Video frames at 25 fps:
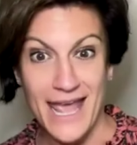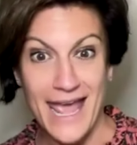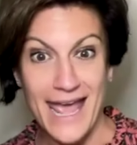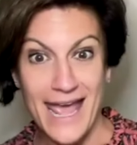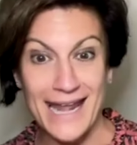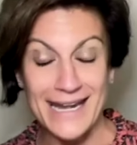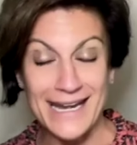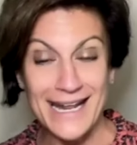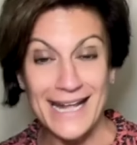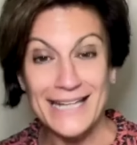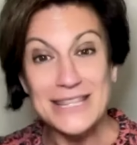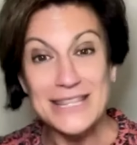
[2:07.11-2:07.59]

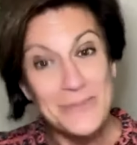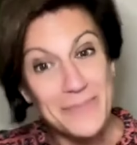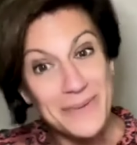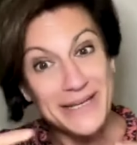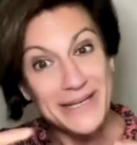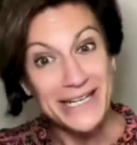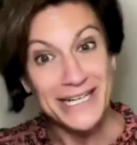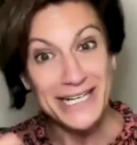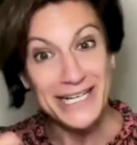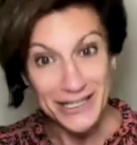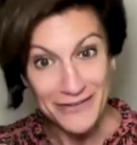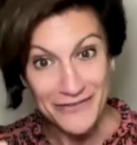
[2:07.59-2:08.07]
And at the
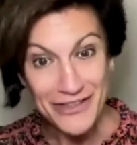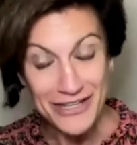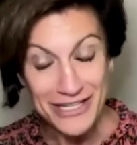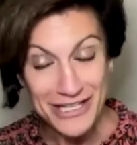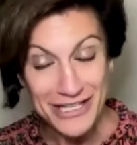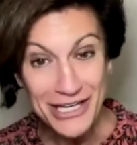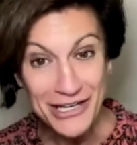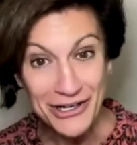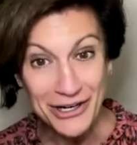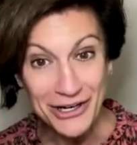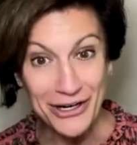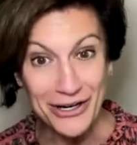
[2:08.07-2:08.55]
beginning of the
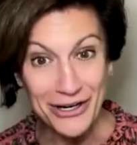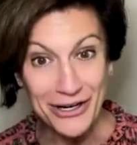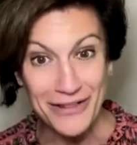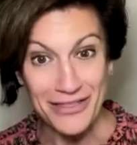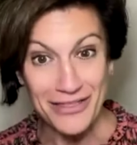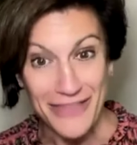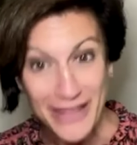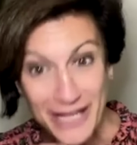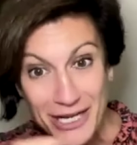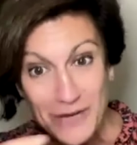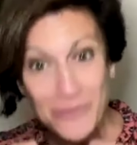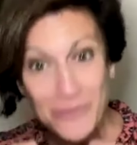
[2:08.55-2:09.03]
year,
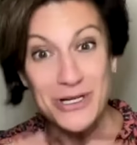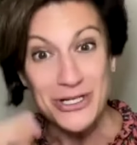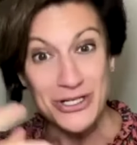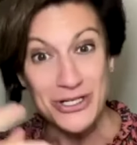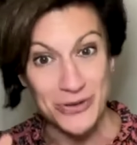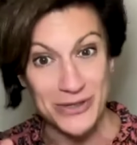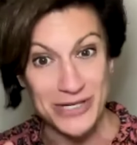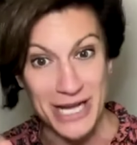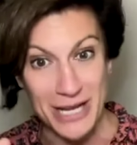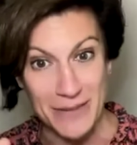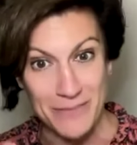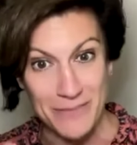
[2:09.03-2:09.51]
they would
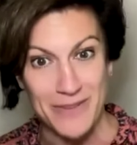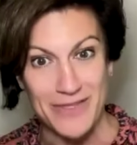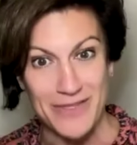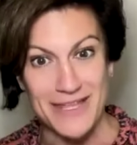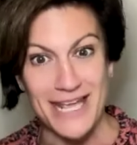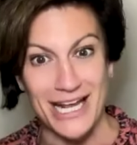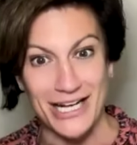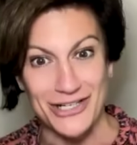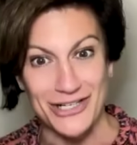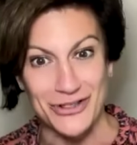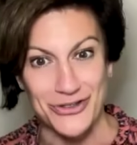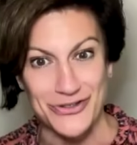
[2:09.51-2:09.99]
do an
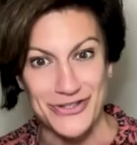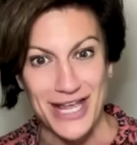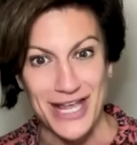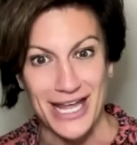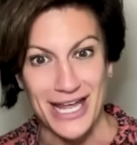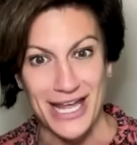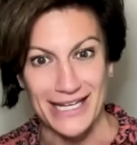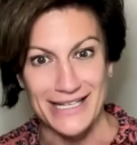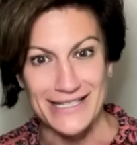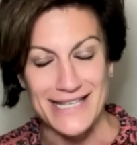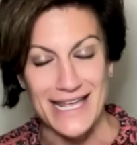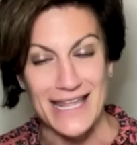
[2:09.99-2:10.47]
empathy
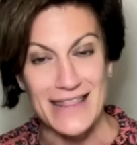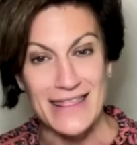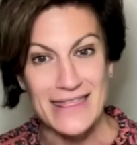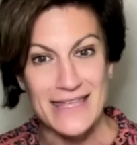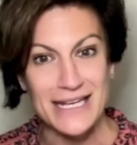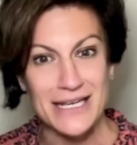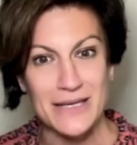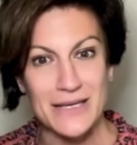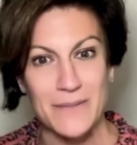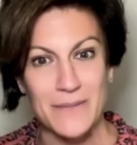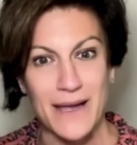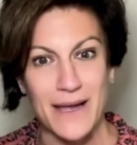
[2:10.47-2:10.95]
exercise and
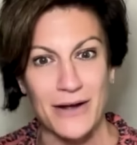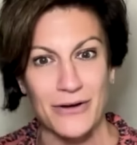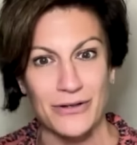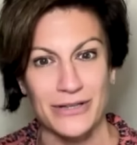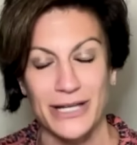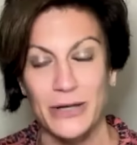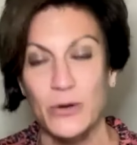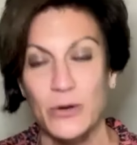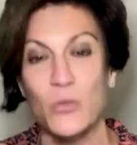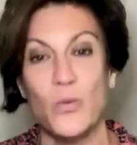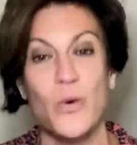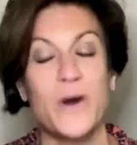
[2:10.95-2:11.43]
think
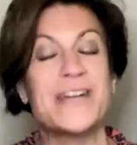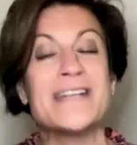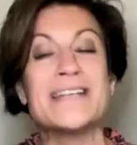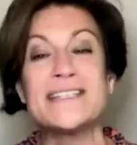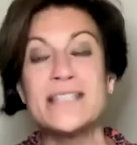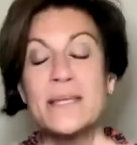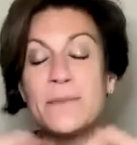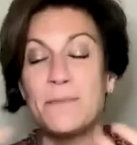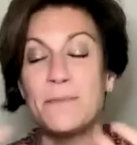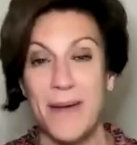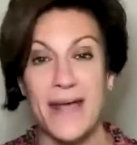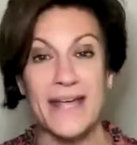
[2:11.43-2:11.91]
about like, what
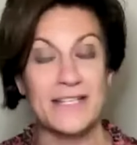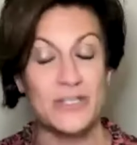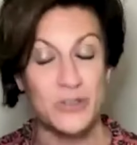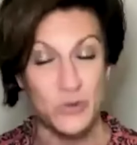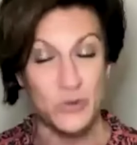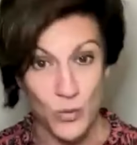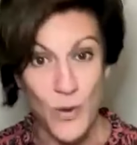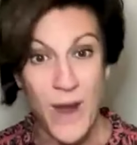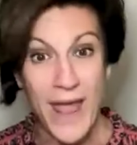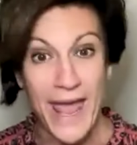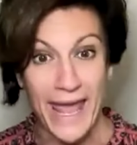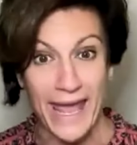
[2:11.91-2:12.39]
is the
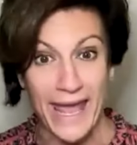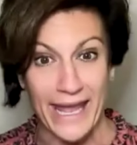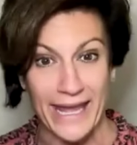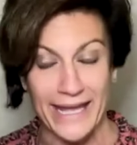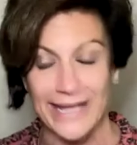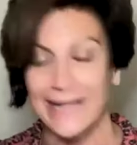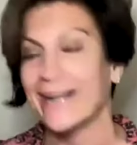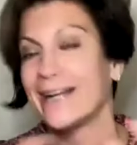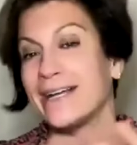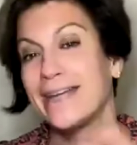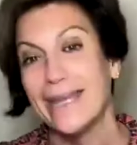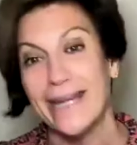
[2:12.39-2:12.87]
best way?
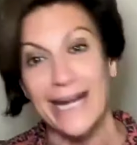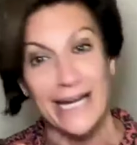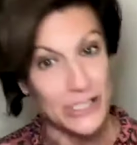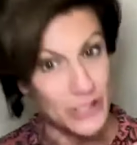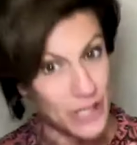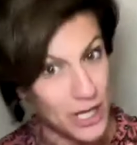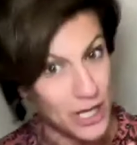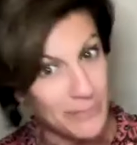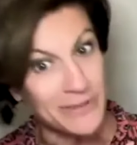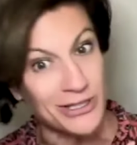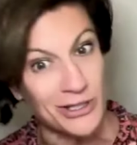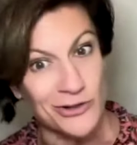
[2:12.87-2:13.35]
And again, I
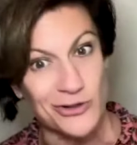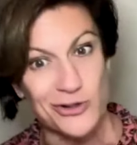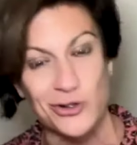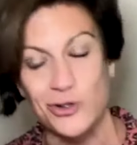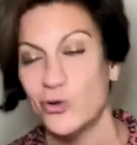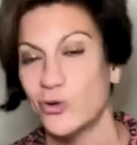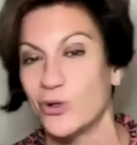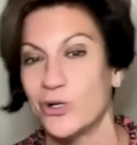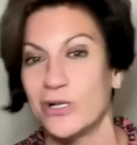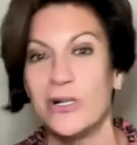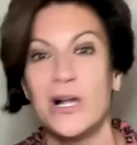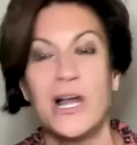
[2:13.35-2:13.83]
taught middle
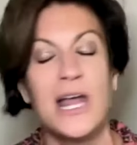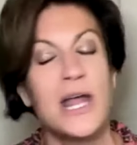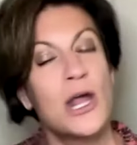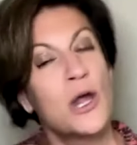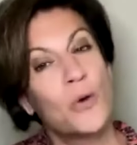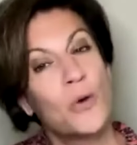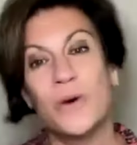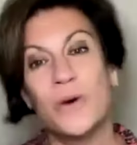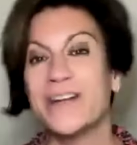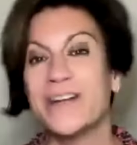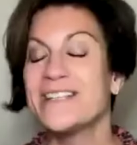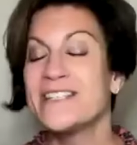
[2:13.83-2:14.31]
school.
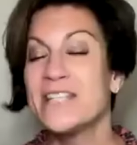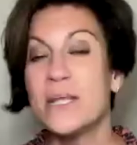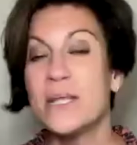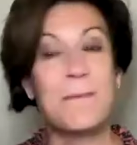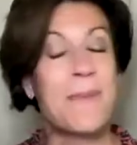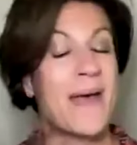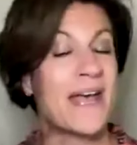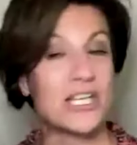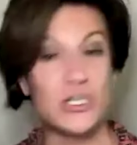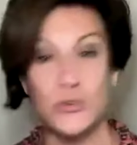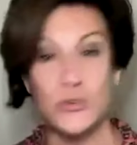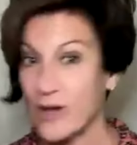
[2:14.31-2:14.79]
What is the
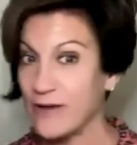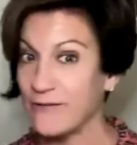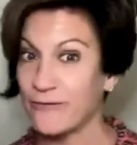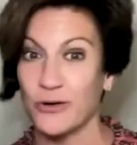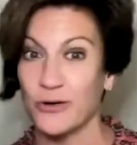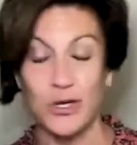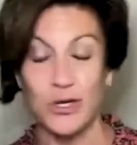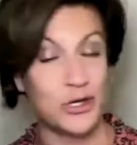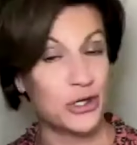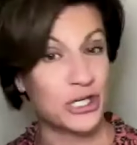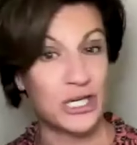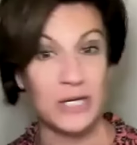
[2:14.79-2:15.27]
best way
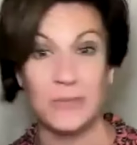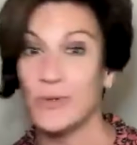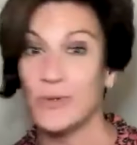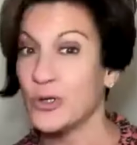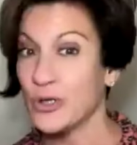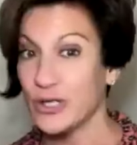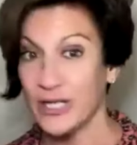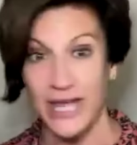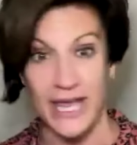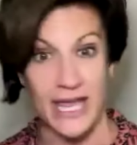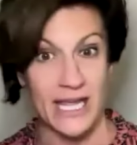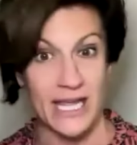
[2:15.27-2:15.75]
for you to
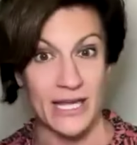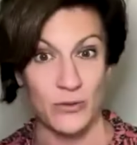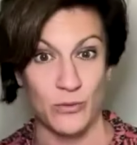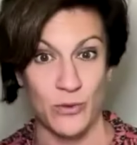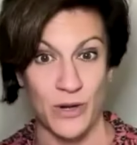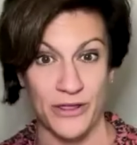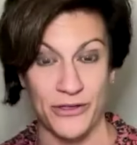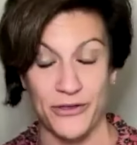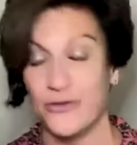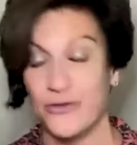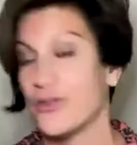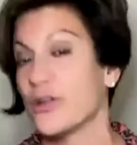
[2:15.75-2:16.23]
communicate
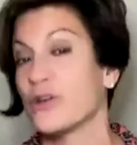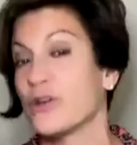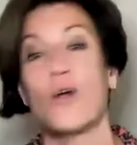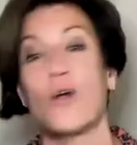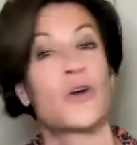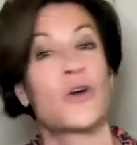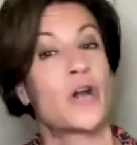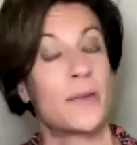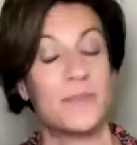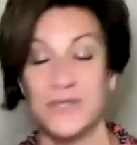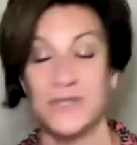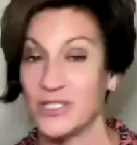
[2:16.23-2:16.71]
with the
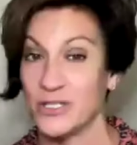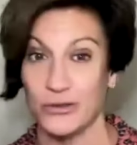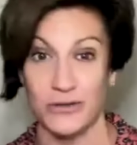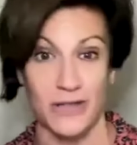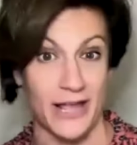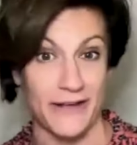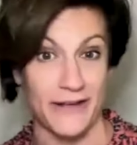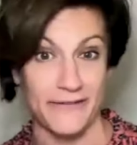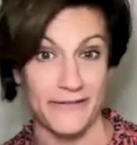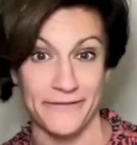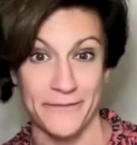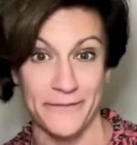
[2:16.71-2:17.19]
grownups in your
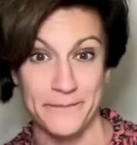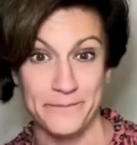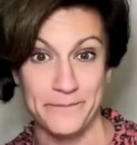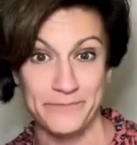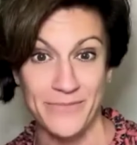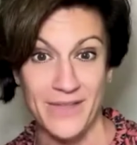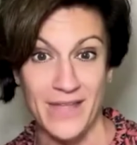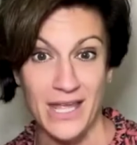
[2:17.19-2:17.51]
life?